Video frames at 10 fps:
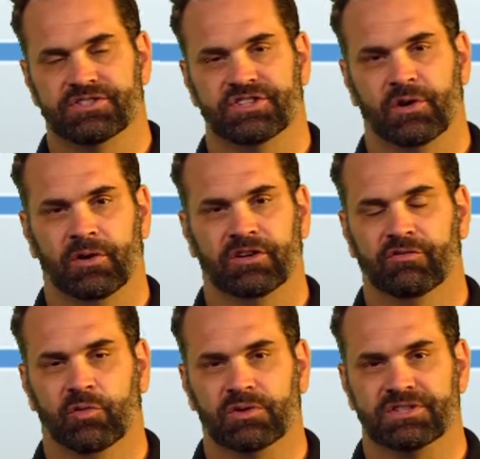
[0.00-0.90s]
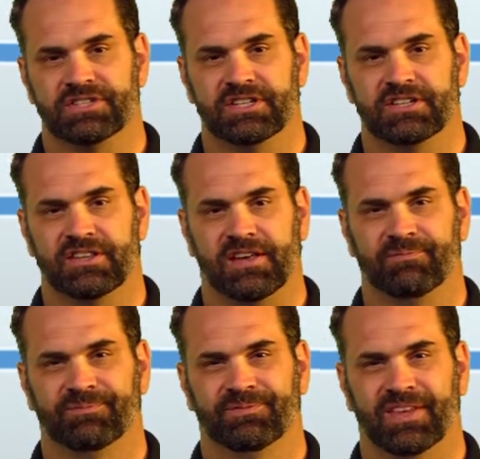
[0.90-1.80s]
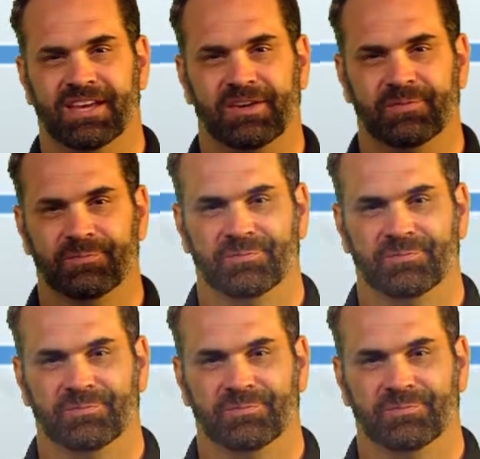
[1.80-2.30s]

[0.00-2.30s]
So I look forward to seeing you then. Thank you.